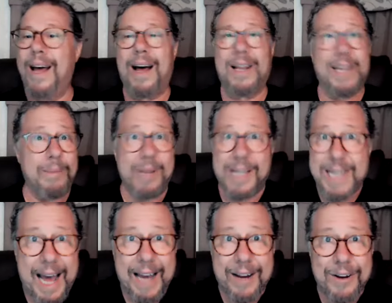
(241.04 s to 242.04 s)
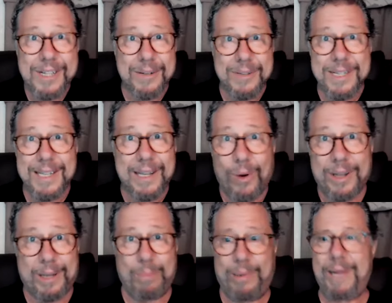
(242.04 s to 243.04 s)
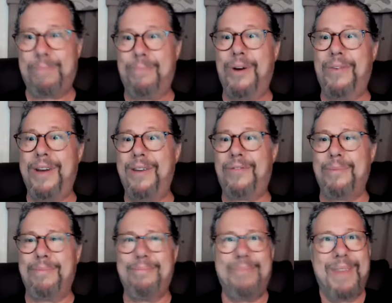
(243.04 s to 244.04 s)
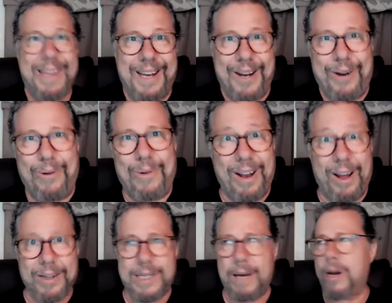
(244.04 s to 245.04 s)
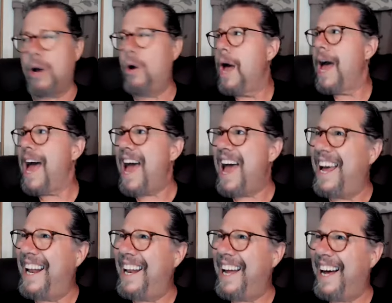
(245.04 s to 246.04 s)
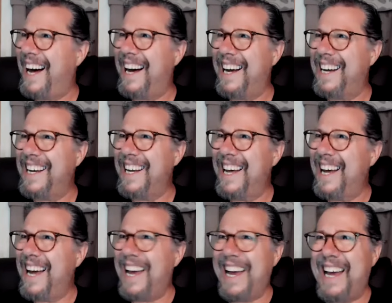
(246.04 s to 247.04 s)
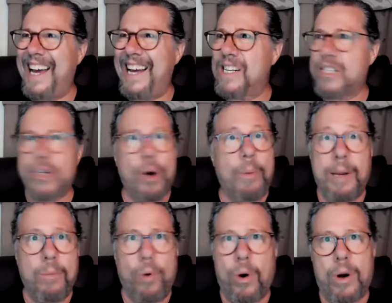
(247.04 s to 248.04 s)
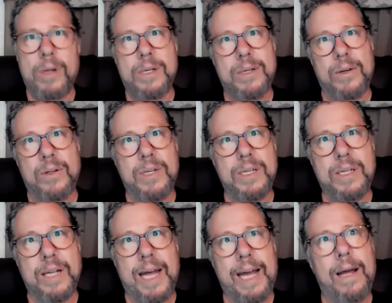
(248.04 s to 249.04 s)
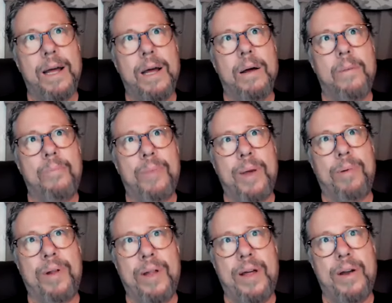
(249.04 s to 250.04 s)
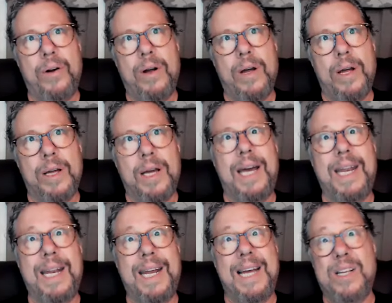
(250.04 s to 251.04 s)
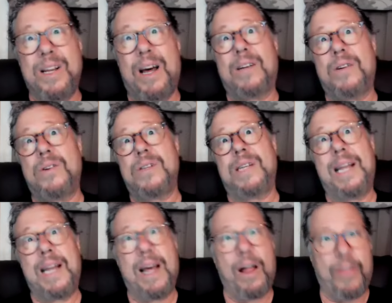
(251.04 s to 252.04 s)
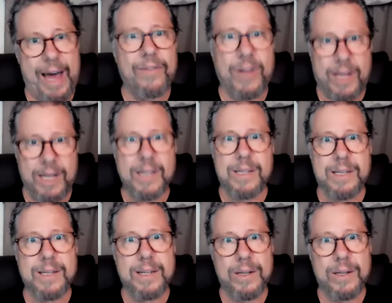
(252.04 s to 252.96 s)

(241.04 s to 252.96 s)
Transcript: uh, Lynne McTaggart. She was in the What the Bleep movie from, you know, a long time ago. And, uh, and so many more. So just like people that are cutting edge doctors and health advocates